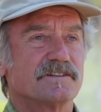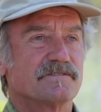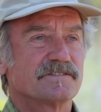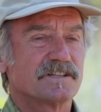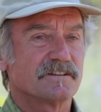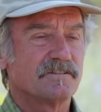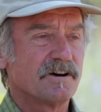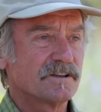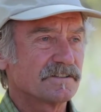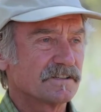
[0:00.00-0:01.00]
set
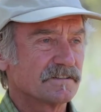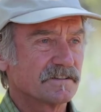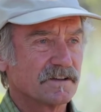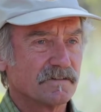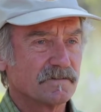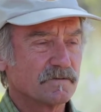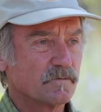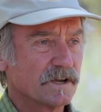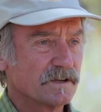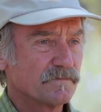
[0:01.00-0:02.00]
laws that govern
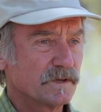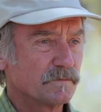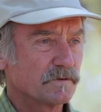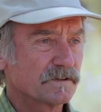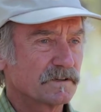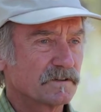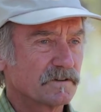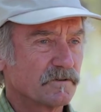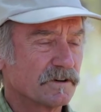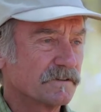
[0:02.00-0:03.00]
when people
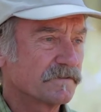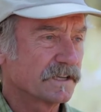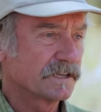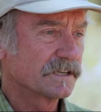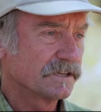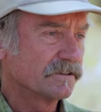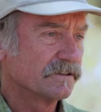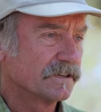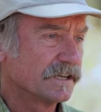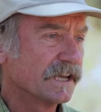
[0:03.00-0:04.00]
or if they can
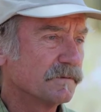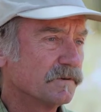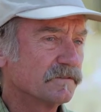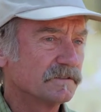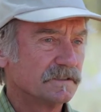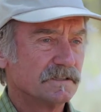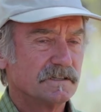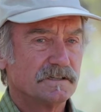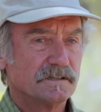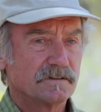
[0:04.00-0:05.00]
kill an animal
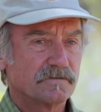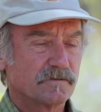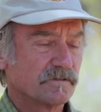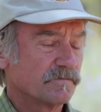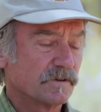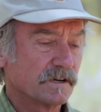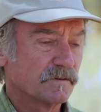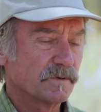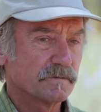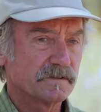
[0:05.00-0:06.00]
for whatever
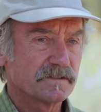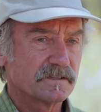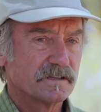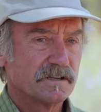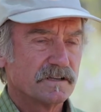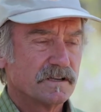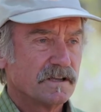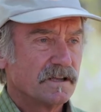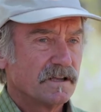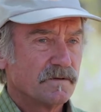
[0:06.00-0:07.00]
purpose.
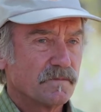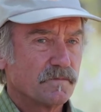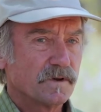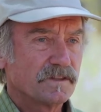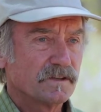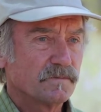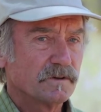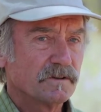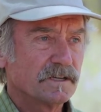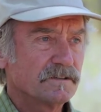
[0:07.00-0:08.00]
But the
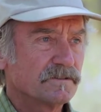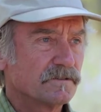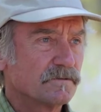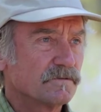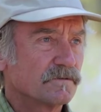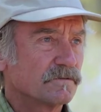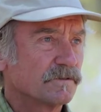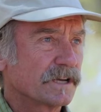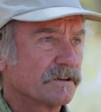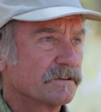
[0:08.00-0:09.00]
ability to
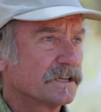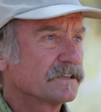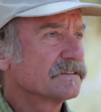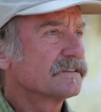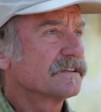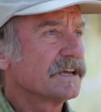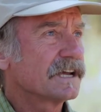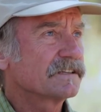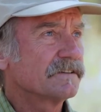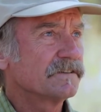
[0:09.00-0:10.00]
regulate
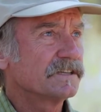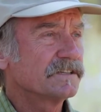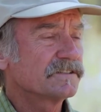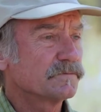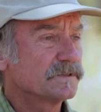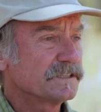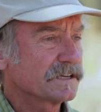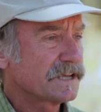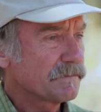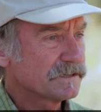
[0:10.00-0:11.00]
activities to
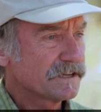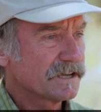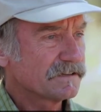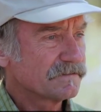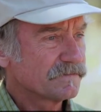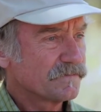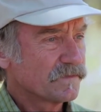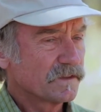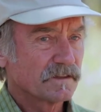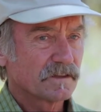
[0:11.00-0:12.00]
protect habitat.
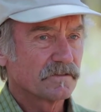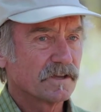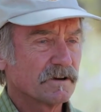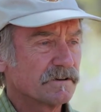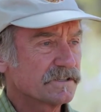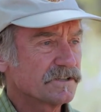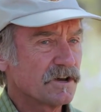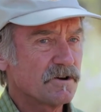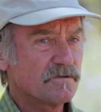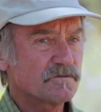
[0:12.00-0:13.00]
There is
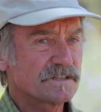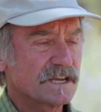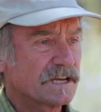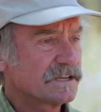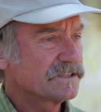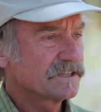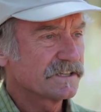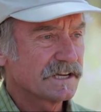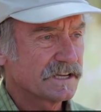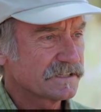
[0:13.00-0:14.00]
no state agency
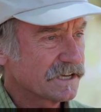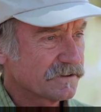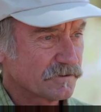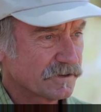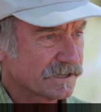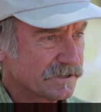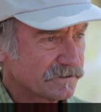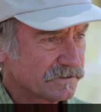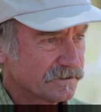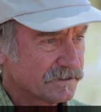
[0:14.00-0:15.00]
that has that authority either.